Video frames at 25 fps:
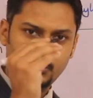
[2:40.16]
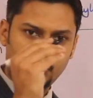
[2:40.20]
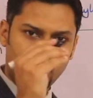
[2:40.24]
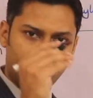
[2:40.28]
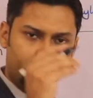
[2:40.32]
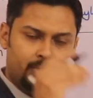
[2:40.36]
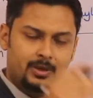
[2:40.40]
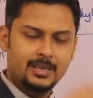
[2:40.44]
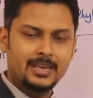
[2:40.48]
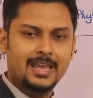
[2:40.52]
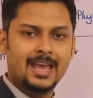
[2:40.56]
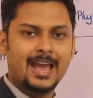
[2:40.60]

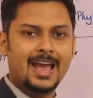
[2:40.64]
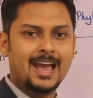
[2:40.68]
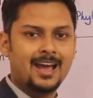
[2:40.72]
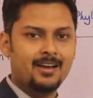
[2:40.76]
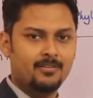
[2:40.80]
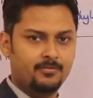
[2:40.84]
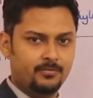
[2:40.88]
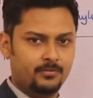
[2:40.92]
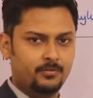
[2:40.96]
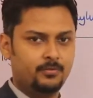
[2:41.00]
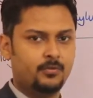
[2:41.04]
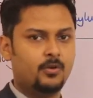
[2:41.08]
we
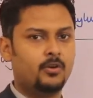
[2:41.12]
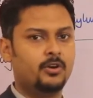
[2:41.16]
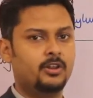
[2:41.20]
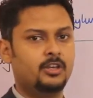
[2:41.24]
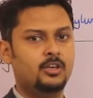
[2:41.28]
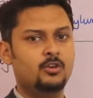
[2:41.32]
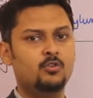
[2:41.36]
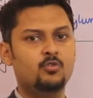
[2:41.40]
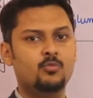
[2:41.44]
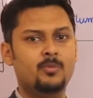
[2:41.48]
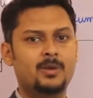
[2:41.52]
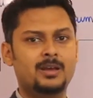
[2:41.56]
have, for
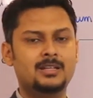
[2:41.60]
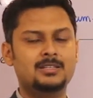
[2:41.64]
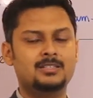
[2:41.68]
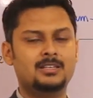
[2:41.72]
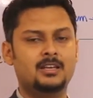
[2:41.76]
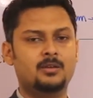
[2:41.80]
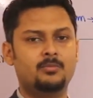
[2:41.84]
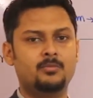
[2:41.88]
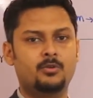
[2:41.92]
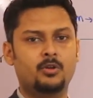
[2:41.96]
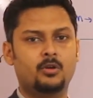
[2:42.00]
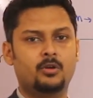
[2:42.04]
humans
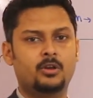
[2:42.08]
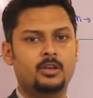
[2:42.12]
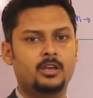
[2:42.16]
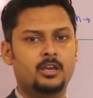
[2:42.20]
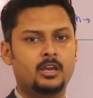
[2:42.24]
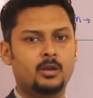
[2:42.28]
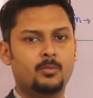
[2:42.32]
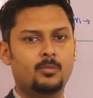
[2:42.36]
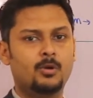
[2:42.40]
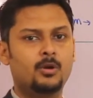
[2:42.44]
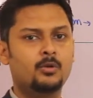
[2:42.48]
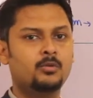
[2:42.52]
I am
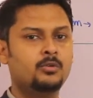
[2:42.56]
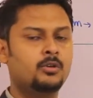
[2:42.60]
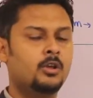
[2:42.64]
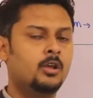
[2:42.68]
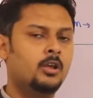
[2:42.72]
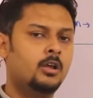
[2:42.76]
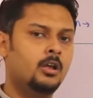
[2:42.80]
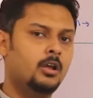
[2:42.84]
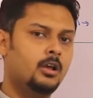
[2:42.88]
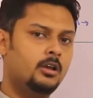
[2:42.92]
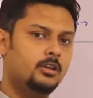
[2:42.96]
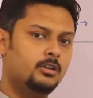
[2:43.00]
talking about,
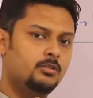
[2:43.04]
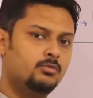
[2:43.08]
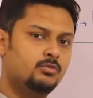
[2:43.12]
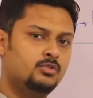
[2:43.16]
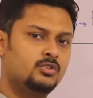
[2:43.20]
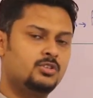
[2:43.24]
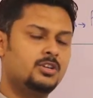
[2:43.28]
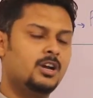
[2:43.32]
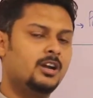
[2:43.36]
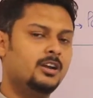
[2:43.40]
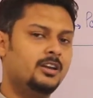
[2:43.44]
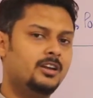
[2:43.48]
you
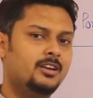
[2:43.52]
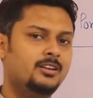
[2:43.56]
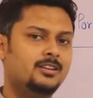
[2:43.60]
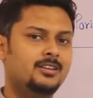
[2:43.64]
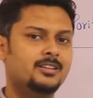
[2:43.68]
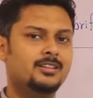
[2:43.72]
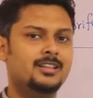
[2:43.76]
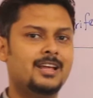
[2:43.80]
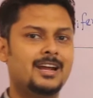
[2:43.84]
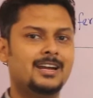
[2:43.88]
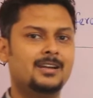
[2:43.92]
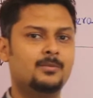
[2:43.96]
studied
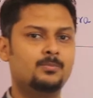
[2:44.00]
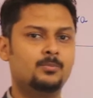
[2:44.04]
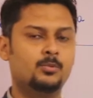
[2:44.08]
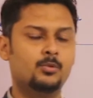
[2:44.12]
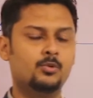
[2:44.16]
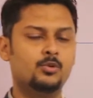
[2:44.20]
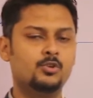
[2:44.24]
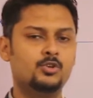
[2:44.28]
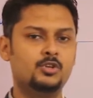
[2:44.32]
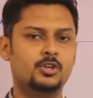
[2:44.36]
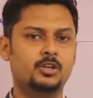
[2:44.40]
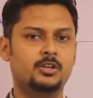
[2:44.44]
that
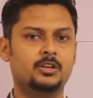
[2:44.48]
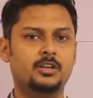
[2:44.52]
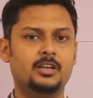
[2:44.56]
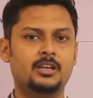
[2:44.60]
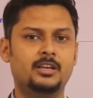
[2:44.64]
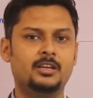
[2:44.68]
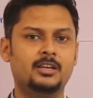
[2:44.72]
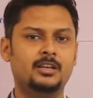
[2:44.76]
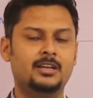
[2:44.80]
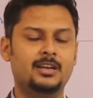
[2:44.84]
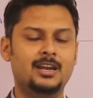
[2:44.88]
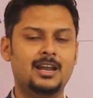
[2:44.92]
portion
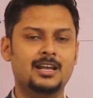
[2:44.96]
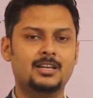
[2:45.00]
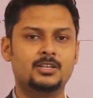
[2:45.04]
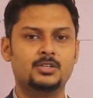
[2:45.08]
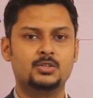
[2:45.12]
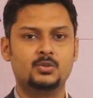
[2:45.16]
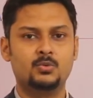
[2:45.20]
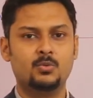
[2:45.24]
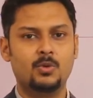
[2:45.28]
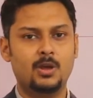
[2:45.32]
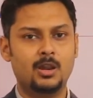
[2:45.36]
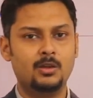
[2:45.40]
in
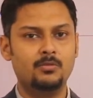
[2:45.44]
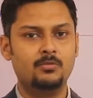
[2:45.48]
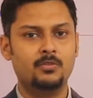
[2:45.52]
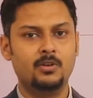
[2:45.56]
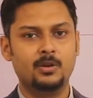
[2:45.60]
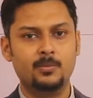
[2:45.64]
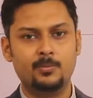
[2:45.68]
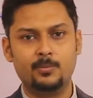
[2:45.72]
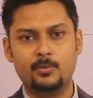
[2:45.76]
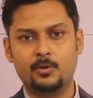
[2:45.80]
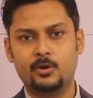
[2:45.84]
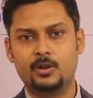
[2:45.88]
class 12
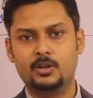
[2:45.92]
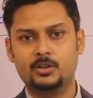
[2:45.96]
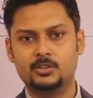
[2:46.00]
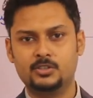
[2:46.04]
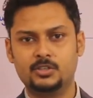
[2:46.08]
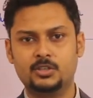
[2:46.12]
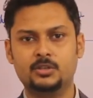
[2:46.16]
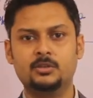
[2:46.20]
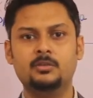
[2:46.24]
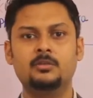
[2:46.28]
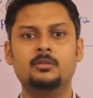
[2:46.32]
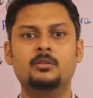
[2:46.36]

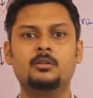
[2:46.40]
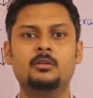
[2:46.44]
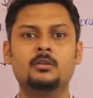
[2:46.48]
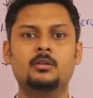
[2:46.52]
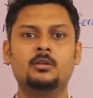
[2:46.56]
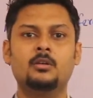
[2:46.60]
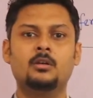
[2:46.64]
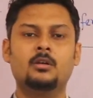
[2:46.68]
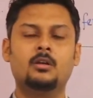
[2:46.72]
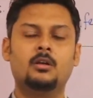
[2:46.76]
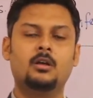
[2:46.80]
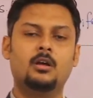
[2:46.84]
reproduction
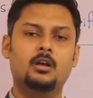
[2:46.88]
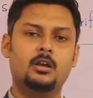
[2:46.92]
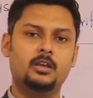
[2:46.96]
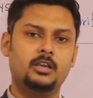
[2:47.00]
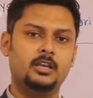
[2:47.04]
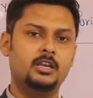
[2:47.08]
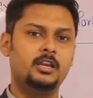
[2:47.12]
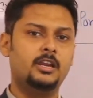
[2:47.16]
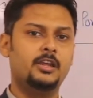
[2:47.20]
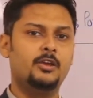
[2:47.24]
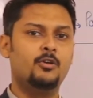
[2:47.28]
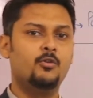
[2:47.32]

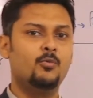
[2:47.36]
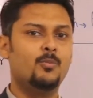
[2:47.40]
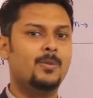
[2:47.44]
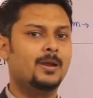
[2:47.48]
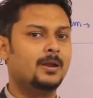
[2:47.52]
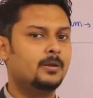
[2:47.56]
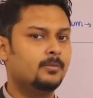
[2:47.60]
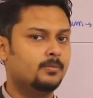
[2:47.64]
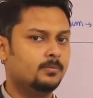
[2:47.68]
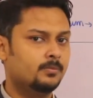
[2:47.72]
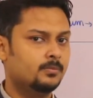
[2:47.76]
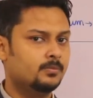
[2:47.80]
in
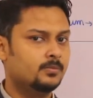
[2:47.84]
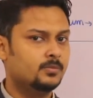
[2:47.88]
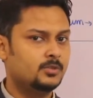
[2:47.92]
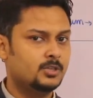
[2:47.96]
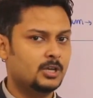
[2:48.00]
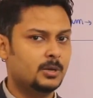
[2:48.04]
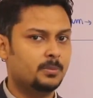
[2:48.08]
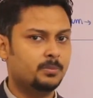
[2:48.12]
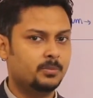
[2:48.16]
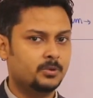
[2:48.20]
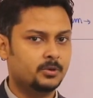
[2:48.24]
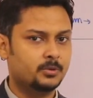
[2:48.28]
human
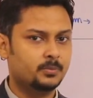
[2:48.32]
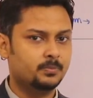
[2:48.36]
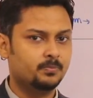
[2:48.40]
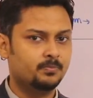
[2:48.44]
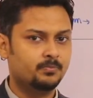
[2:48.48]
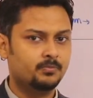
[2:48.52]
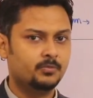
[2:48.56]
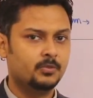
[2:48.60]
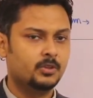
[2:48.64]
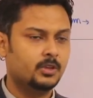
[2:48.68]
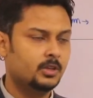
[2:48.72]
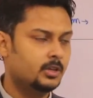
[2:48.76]
chapter,
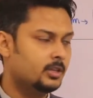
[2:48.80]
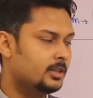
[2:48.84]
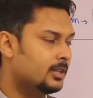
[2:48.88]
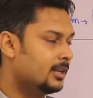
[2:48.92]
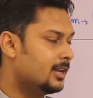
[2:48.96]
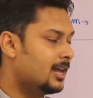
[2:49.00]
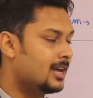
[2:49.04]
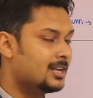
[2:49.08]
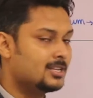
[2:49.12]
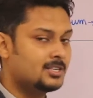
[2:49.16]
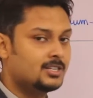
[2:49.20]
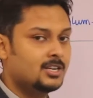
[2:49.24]
in the
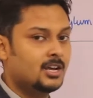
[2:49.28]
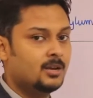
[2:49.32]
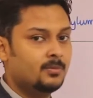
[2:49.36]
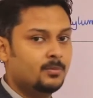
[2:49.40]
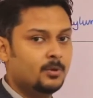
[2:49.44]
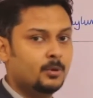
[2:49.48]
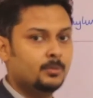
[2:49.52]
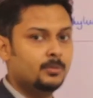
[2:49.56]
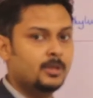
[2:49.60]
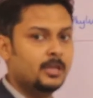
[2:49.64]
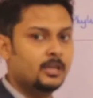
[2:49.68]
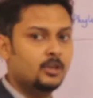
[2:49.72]
last half
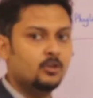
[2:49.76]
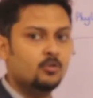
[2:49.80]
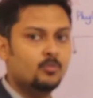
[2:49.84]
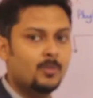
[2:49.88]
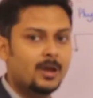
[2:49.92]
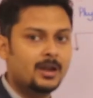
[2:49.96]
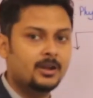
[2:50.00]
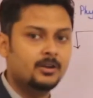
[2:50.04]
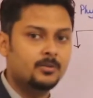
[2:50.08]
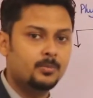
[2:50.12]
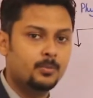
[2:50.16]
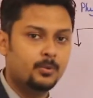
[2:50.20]
of the
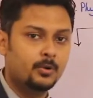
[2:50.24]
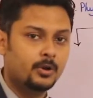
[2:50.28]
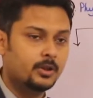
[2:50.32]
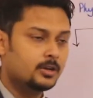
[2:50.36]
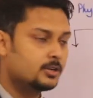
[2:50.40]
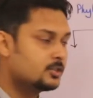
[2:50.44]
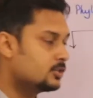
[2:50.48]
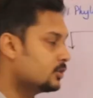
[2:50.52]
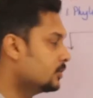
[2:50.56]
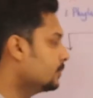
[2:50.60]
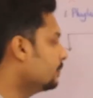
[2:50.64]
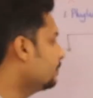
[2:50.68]
human
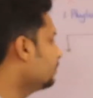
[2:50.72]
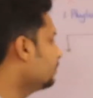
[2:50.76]
reproduction.